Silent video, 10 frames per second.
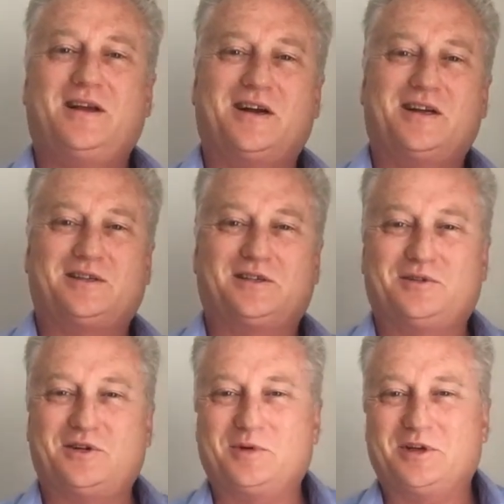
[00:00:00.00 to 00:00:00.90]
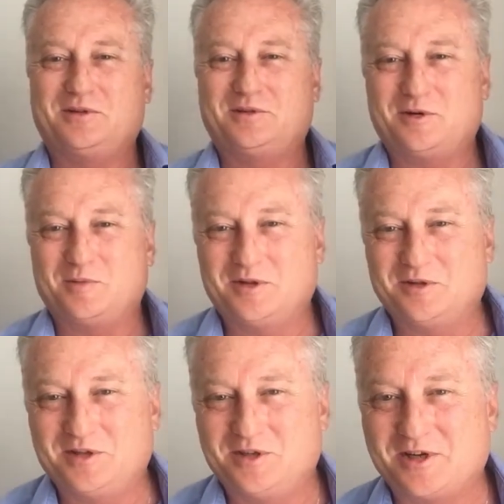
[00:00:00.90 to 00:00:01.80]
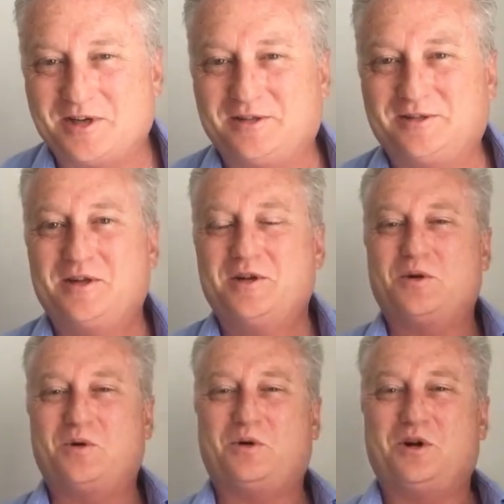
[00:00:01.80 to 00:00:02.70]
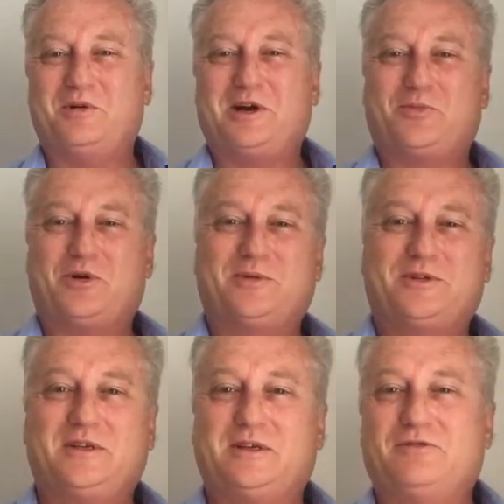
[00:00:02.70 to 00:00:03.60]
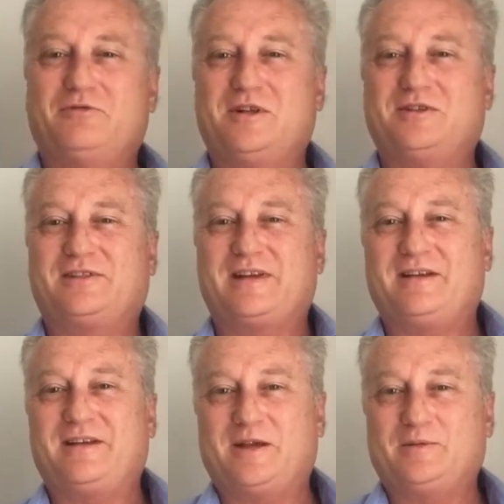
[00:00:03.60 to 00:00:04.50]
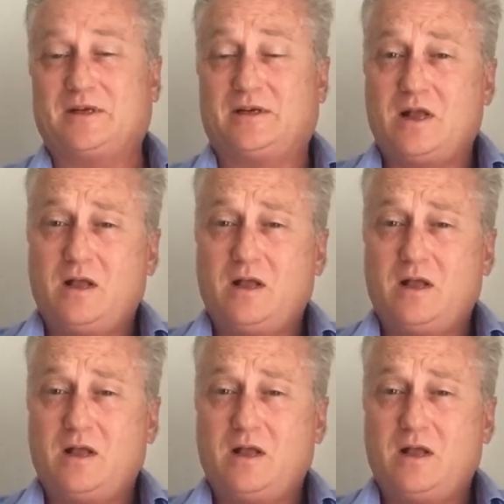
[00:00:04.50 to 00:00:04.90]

guys, Rob Gill, Rob GillT channel, all about property, real estate in Cape Town.